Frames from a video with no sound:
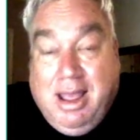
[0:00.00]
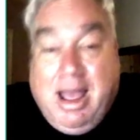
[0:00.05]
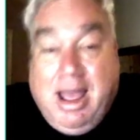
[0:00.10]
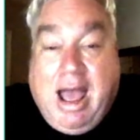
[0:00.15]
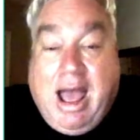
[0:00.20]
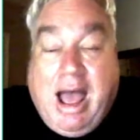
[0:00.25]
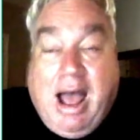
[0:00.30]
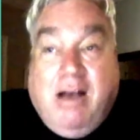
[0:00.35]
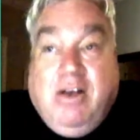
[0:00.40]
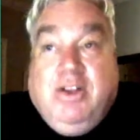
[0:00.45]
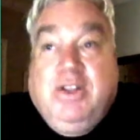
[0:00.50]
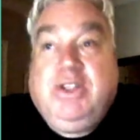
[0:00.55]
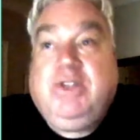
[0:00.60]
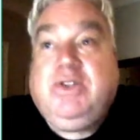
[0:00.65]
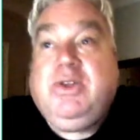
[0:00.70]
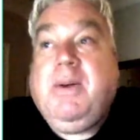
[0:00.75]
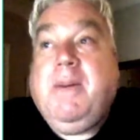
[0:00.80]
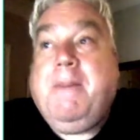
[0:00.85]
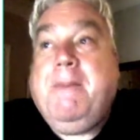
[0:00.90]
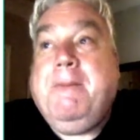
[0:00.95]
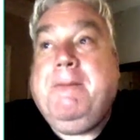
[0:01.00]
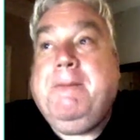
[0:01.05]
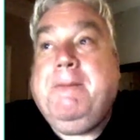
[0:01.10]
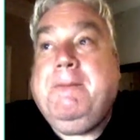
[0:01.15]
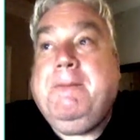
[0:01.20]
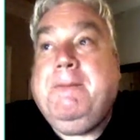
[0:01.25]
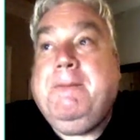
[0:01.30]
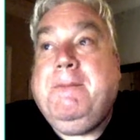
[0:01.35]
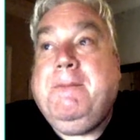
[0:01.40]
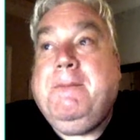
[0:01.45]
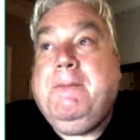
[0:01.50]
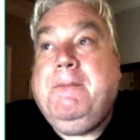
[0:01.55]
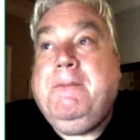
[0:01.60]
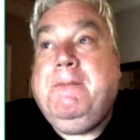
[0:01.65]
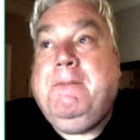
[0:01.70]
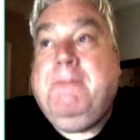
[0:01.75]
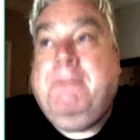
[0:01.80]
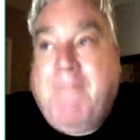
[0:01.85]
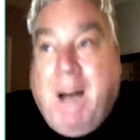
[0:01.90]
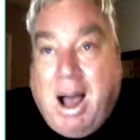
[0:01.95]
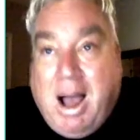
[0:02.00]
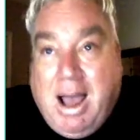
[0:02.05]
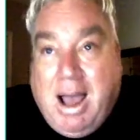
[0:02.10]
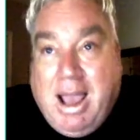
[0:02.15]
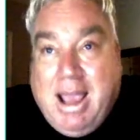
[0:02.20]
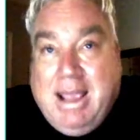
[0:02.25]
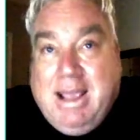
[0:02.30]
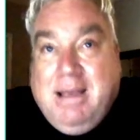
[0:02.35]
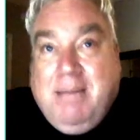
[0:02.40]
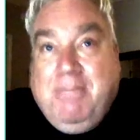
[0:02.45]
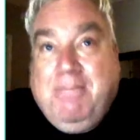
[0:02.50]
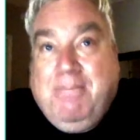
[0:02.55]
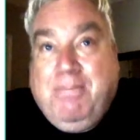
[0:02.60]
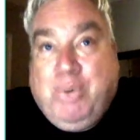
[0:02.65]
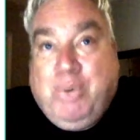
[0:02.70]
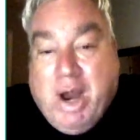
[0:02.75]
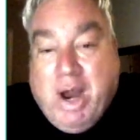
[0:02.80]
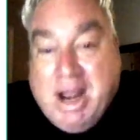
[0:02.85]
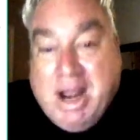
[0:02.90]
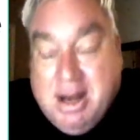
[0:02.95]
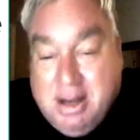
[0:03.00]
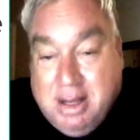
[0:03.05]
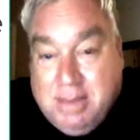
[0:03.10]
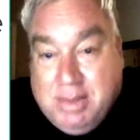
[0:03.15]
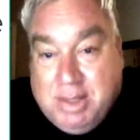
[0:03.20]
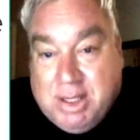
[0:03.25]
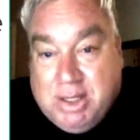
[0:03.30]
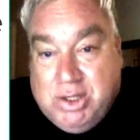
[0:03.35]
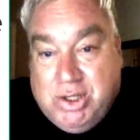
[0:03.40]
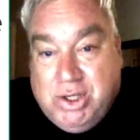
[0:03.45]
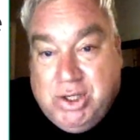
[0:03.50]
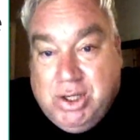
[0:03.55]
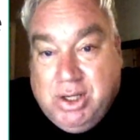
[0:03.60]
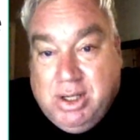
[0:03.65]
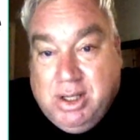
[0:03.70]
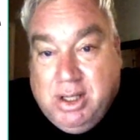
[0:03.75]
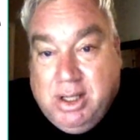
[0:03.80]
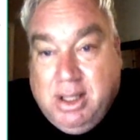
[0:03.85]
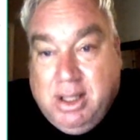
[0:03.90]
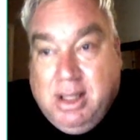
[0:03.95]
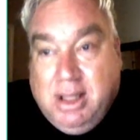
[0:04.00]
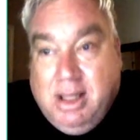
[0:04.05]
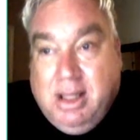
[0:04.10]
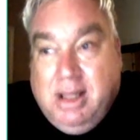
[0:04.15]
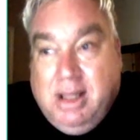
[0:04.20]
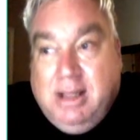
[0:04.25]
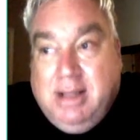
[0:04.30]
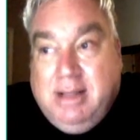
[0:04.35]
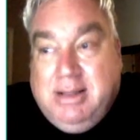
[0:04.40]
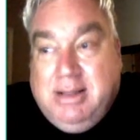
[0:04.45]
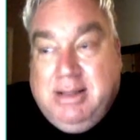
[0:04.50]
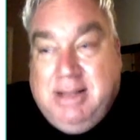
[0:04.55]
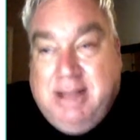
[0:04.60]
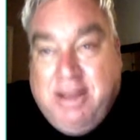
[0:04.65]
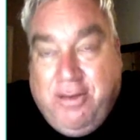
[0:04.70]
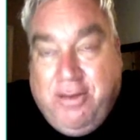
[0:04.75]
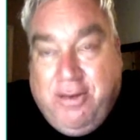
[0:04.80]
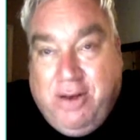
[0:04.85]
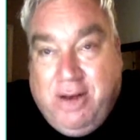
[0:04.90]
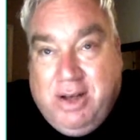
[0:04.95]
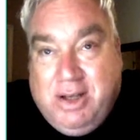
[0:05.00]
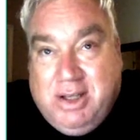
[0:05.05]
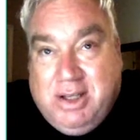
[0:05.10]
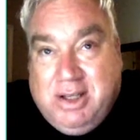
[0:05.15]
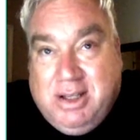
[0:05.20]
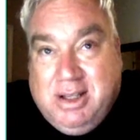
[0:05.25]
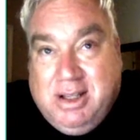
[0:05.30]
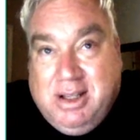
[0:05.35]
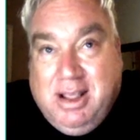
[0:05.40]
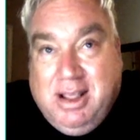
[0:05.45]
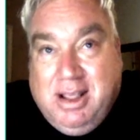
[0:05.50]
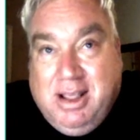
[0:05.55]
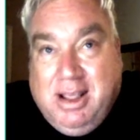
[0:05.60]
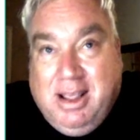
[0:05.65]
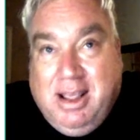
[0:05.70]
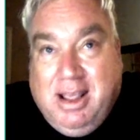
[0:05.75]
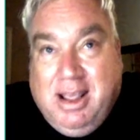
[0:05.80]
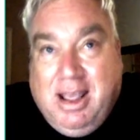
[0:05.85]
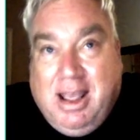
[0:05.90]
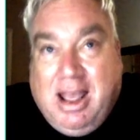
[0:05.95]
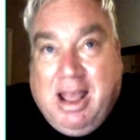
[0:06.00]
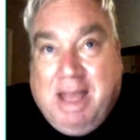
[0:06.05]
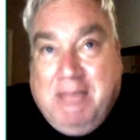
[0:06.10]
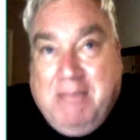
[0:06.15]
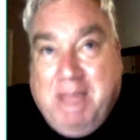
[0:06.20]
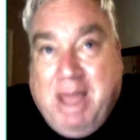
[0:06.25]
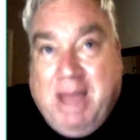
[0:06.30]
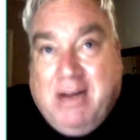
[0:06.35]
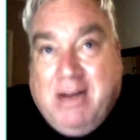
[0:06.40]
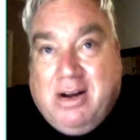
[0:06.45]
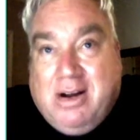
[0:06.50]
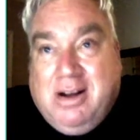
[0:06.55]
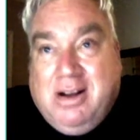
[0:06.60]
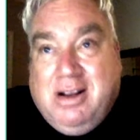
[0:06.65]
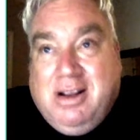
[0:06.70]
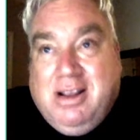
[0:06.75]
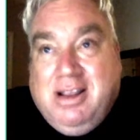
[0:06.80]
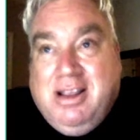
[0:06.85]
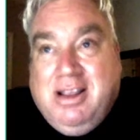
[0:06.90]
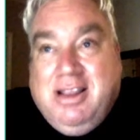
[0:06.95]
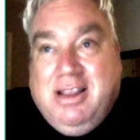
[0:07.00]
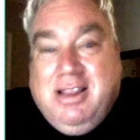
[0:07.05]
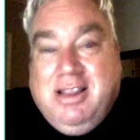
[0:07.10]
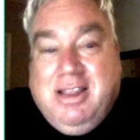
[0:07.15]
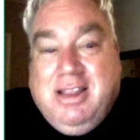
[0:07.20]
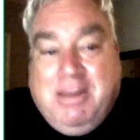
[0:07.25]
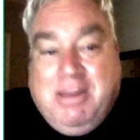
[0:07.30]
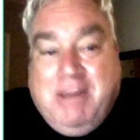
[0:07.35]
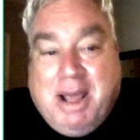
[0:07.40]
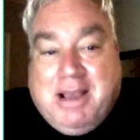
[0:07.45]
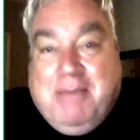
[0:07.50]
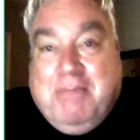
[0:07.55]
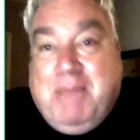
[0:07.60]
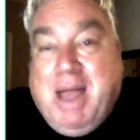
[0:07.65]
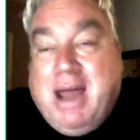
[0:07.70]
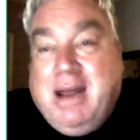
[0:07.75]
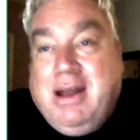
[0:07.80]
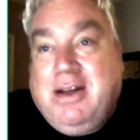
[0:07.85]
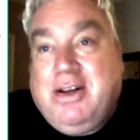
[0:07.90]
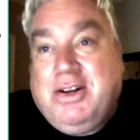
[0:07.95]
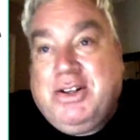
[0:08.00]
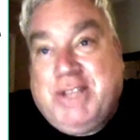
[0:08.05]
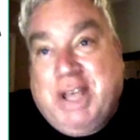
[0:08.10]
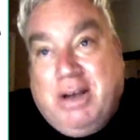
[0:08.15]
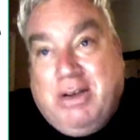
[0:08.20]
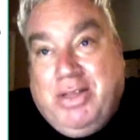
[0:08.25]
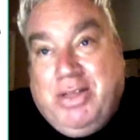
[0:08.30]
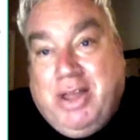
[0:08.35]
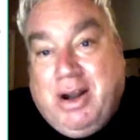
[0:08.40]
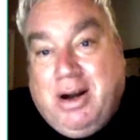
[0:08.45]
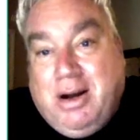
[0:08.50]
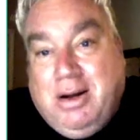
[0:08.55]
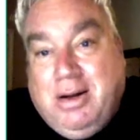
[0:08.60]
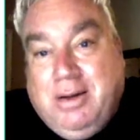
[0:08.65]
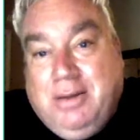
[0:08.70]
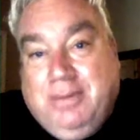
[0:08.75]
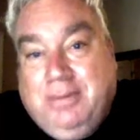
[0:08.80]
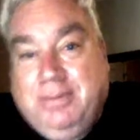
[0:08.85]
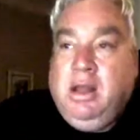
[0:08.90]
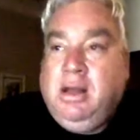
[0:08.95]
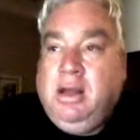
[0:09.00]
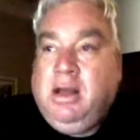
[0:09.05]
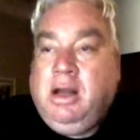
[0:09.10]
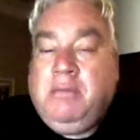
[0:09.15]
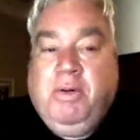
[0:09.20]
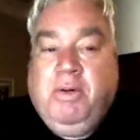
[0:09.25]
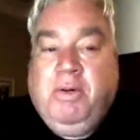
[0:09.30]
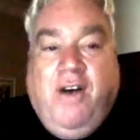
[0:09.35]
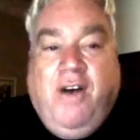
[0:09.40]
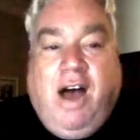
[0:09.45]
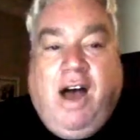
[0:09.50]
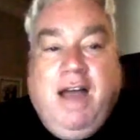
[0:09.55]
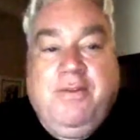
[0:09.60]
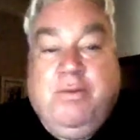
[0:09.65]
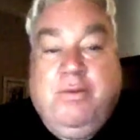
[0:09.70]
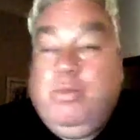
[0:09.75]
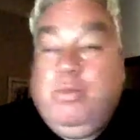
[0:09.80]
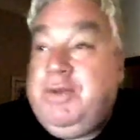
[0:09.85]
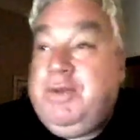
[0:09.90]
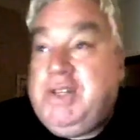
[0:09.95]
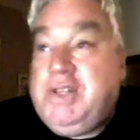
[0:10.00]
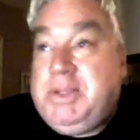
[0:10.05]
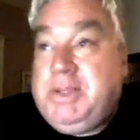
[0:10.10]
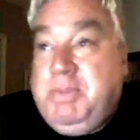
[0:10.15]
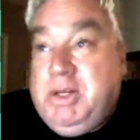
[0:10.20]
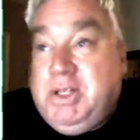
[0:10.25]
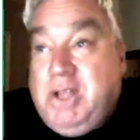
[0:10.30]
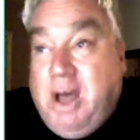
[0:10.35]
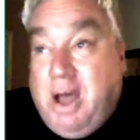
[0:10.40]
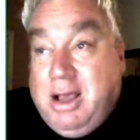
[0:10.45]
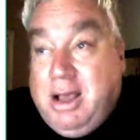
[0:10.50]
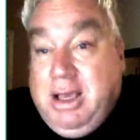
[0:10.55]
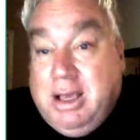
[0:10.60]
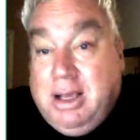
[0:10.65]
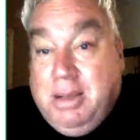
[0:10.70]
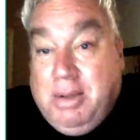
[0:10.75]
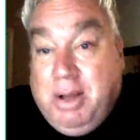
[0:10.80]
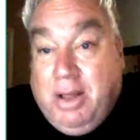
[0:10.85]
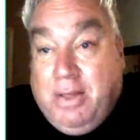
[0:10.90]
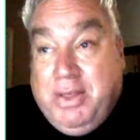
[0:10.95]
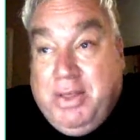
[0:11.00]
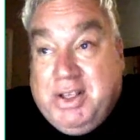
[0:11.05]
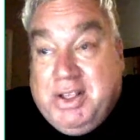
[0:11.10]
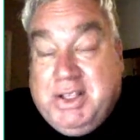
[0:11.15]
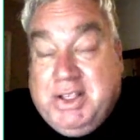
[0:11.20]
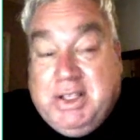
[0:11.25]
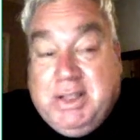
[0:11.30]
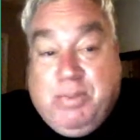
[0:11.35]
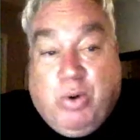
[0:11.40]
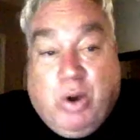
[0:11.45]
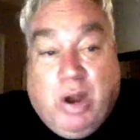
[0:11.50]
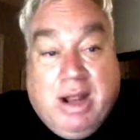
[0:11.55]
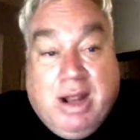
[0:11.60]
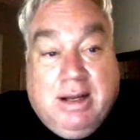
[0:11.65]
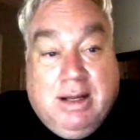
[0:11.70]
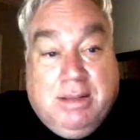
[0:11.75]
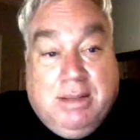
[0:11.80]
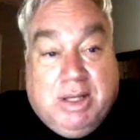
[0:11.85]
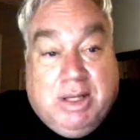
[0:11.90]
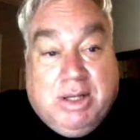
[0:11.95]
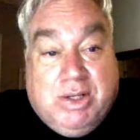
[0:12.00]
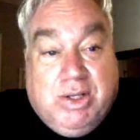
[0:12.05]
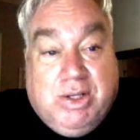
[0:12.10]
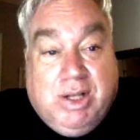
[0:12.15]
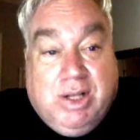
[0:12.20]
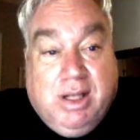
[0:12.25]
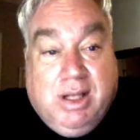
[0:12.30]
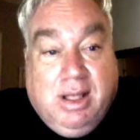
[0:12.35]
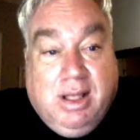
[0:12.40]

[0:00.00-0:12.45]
How's my brand image different and better than my competitors out there? Number 5, and we've just been talking about this, is brand image.